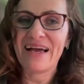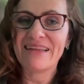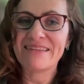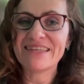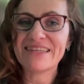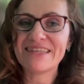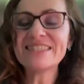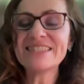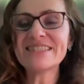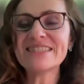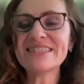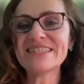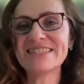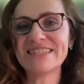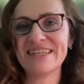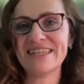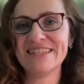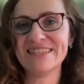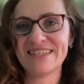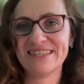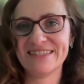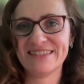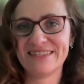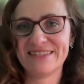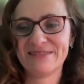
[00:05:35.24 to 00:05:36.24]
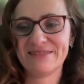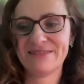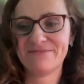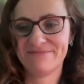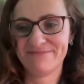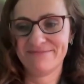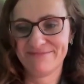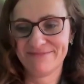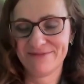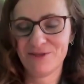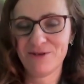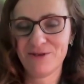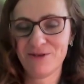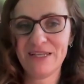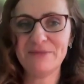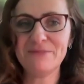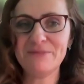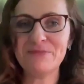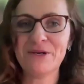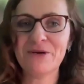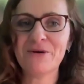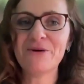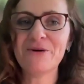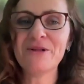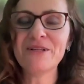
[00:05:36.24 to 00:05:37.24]
This is a sentence. All
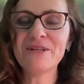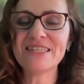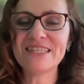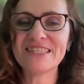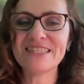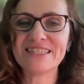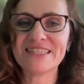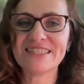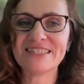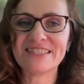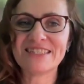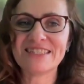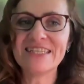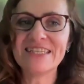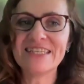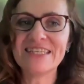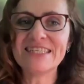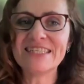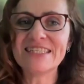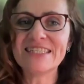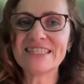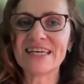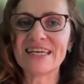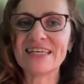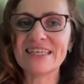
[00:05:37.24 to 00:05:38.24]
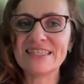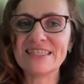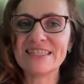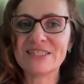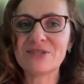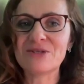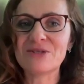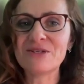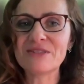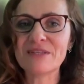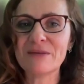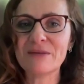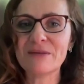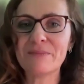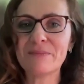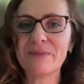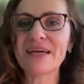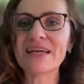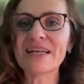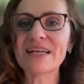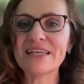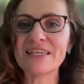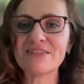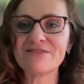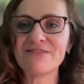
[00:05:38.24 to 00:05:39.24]
and behold is a sentence. I saw the
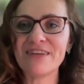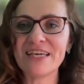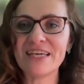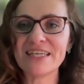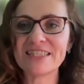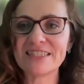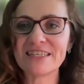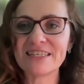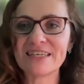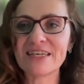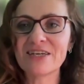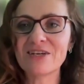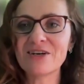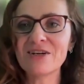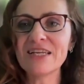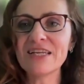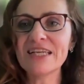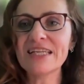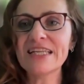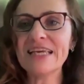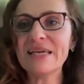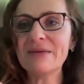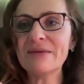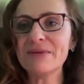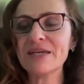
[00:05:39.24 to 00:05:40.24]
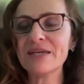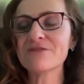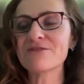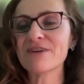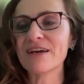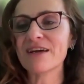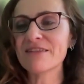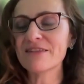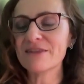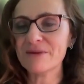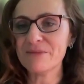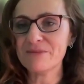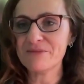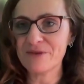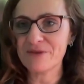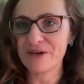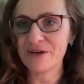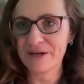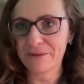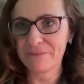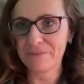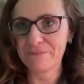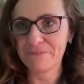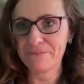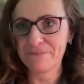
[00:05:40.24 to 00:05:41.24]
Palglish plaster gollening be grand the brook.
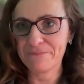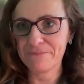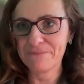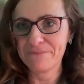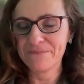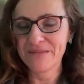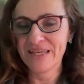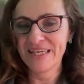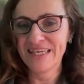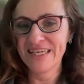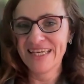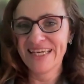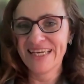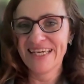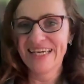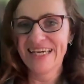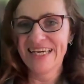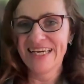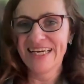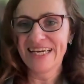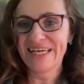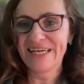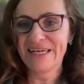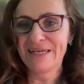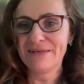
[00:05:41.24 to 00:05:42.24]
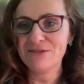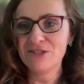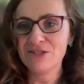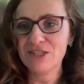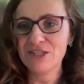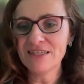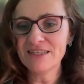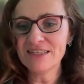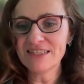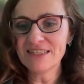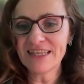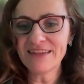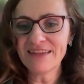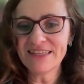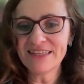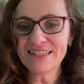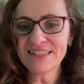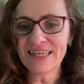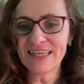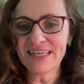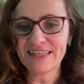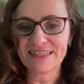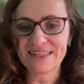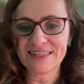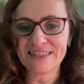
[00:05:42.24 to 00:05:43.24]
Do you understand the
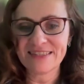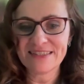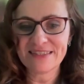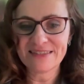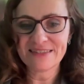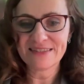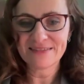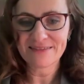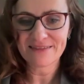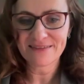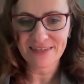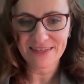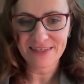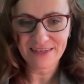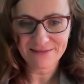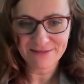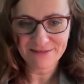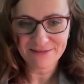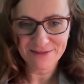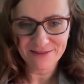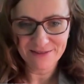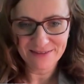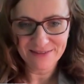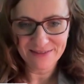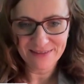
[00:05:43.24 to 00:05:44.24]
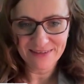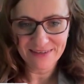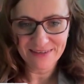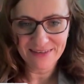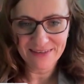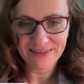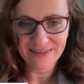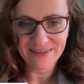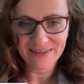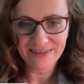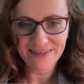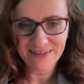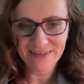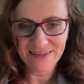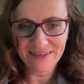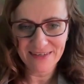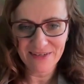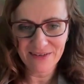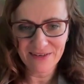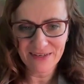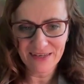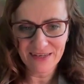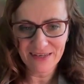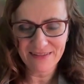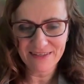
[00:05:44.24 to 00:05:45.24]
sentence? I have to
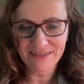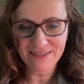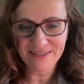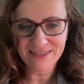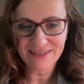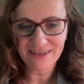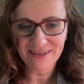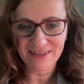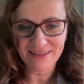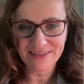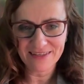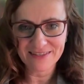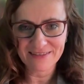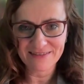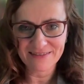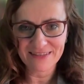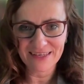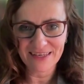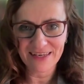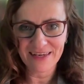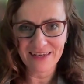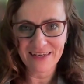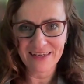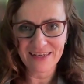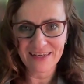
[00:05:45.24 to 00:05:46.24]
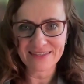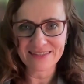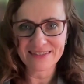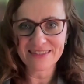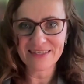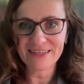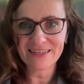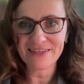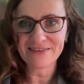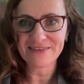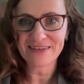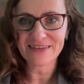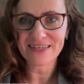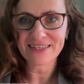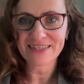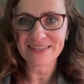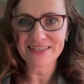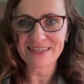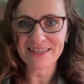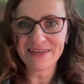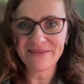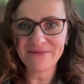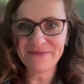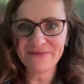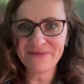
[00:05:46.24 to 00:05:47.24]
look at the chart so that I can see you
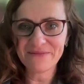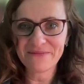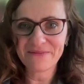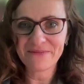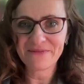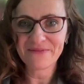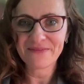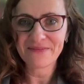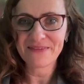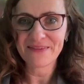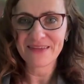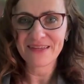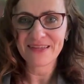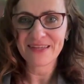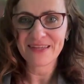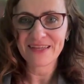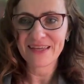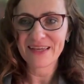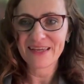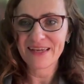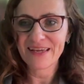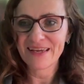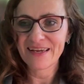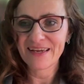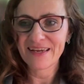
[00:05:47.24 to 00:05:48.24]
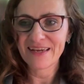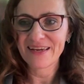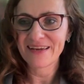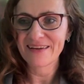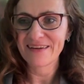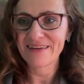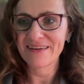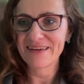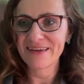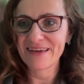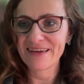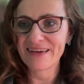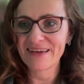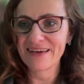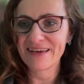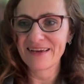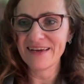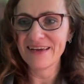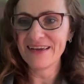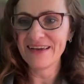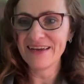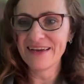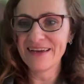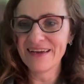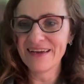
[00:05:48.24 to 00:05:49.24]
actually. Okay.